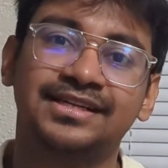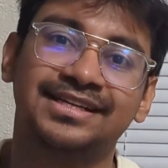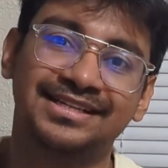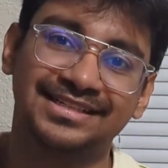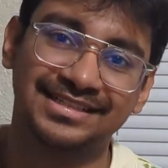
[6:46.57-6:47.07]

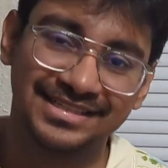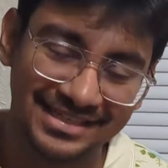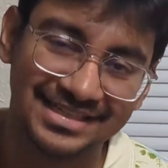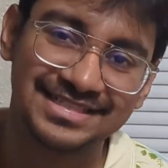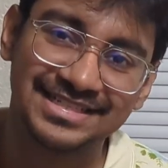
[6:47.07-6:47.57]

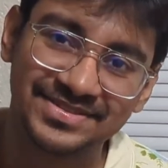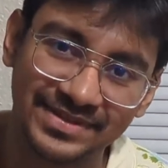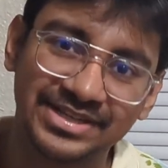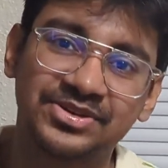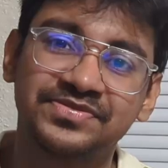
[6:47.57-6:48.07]
Yes, it's
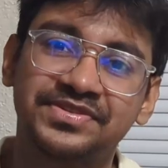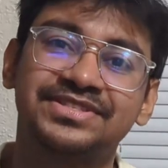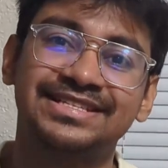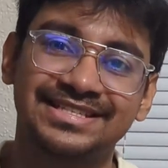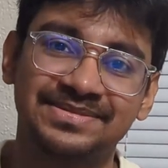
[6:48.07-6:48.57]
very
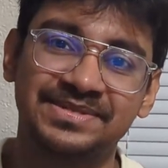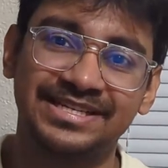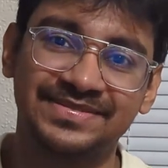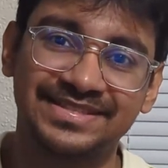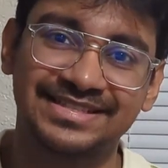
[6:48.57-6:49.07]
confusing
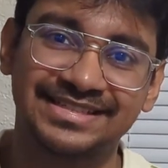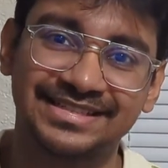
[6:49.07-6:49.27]
sometimes.